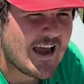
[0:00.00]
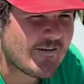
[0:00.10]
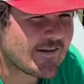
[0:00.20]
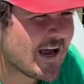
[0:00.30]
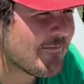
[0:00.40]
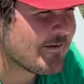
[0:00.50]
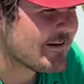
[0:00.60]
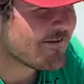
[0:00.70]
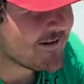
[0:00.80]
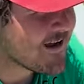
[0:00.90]
every time,
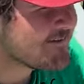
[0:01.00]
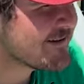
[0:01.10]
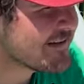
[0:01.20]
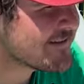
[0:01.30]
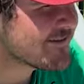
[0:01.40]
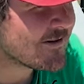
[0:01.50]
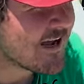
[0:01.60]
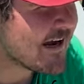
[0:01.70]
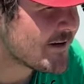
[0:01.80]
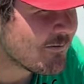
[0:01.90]
every time he gets a little
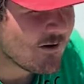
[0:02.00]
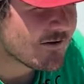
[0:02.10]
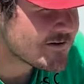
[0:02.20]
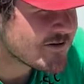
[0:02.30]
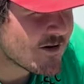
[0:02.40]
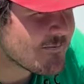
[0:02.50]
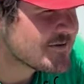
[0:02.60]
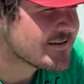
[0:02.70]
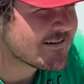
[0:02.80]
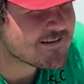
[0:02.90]
cocky about his
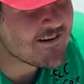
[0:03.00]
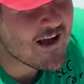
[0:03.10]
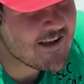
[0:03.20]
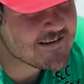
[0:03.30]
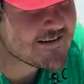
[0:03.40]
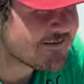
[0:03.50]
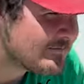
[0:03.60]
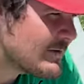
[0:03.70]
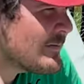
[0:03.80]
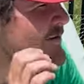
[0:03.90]
stripes and his lines and
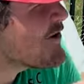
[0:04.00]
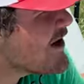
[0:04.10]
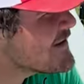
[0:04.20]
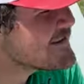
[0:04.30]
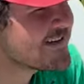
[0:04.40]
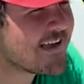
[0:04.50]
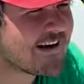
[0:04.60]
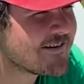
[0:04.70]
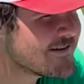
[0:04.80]
people's lawns, I kind of